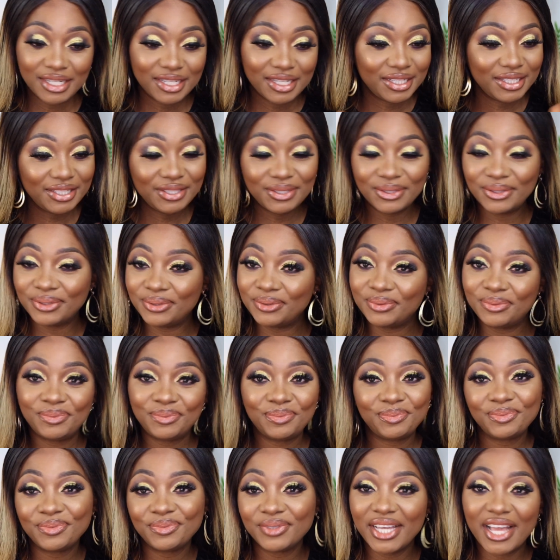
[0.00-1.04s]
You know,
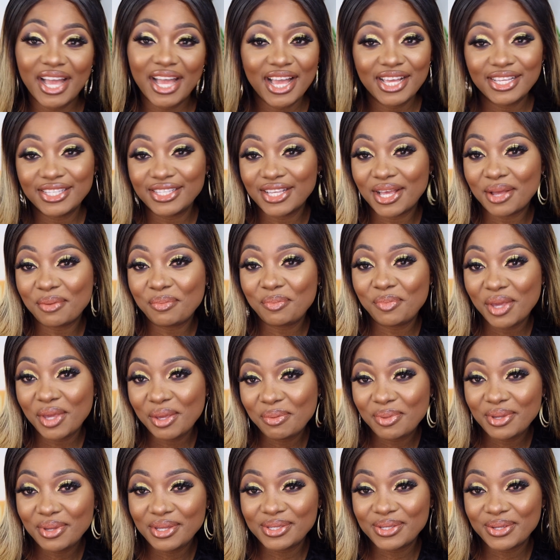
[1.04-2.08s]
the eyes are
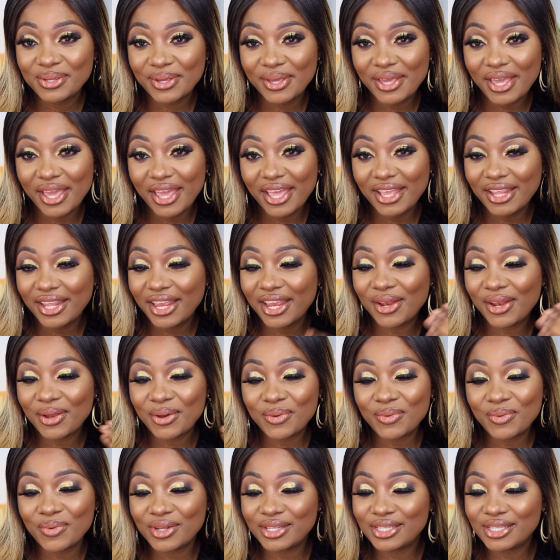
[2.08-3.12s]
babies, okay? They
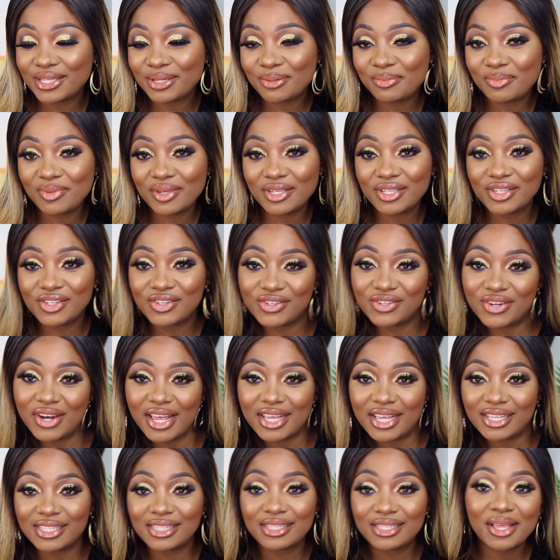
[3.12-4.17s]
don't want to be
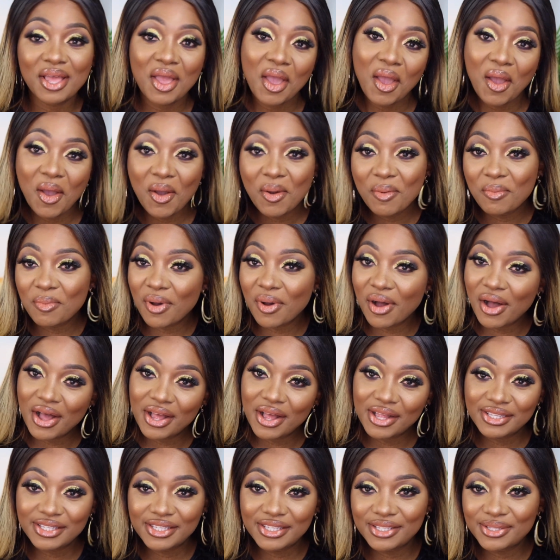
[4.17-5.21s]
stressed,
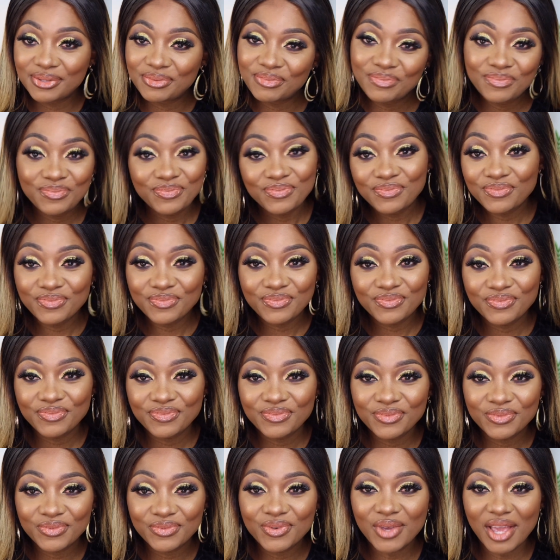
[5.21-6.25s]
but
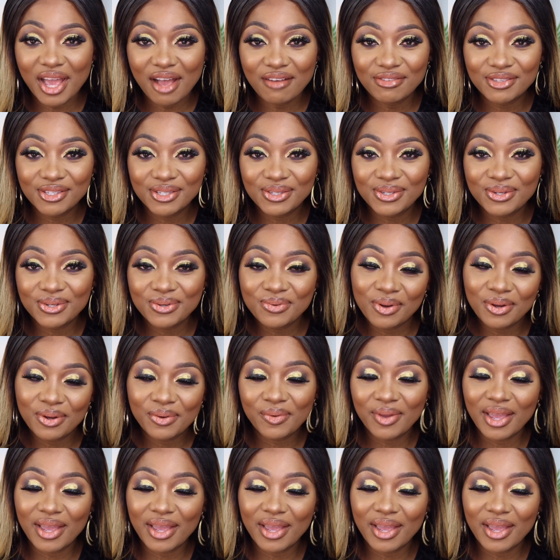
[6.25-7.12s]
we have to do what we